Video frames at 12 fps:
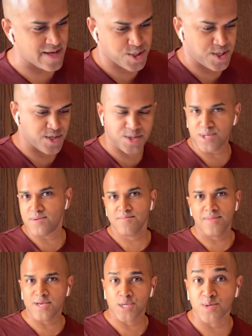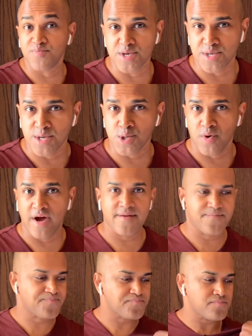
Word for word: that's just that's just business, right?